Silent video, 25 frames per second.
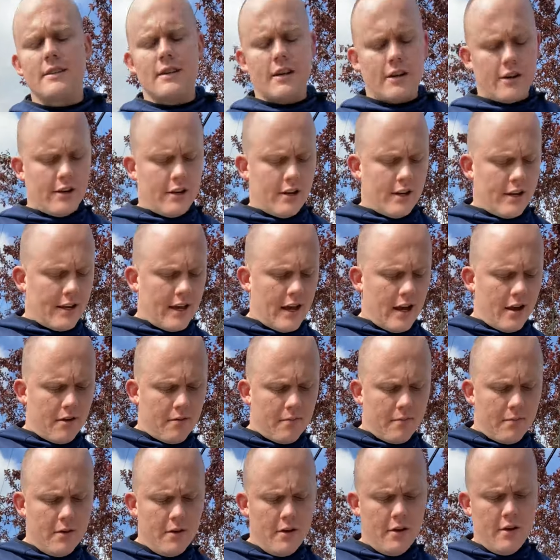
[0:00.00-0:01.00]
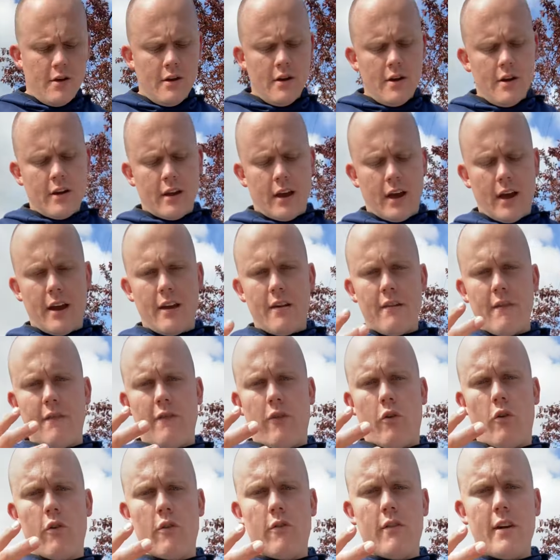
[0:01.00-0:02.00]
how you're gonna count them. Okay,
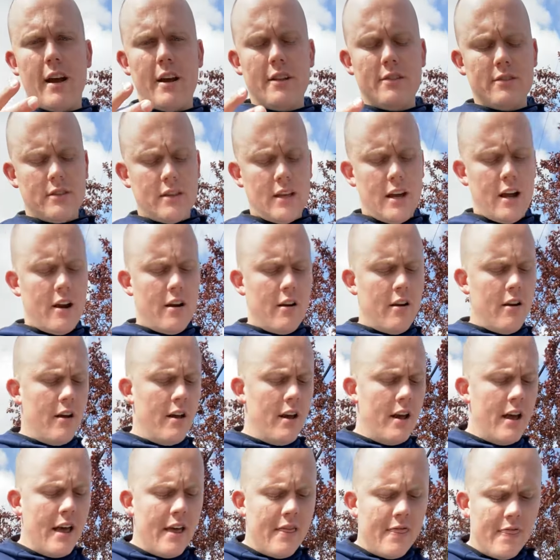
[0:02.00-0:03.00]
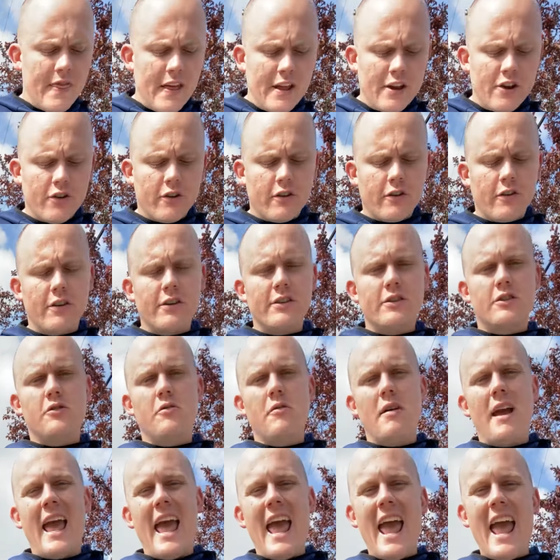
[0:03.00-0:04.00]
four rounds there. Then you're going
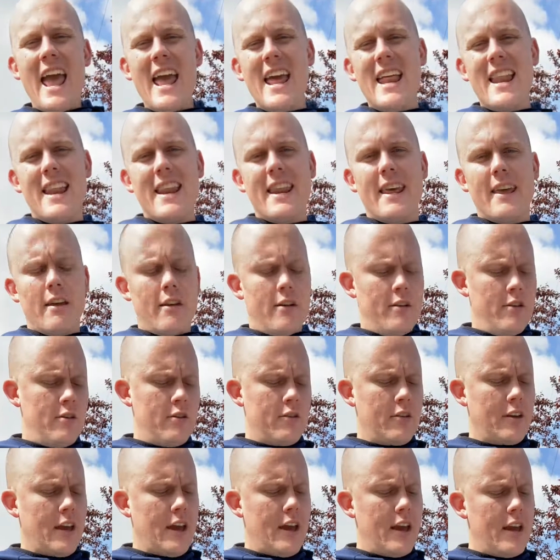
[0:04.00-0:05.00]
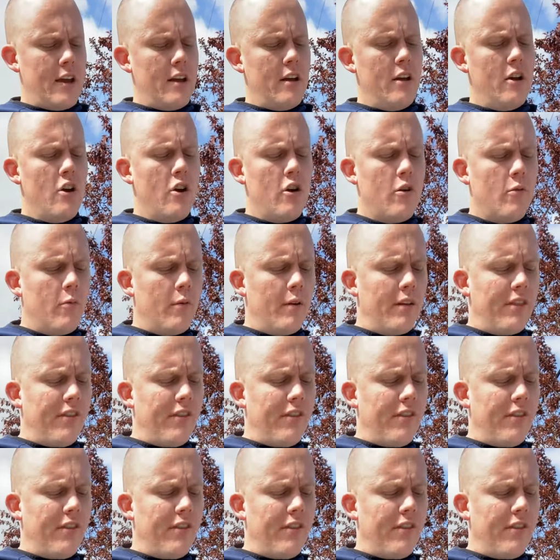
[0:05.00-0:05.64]
to end, okay, with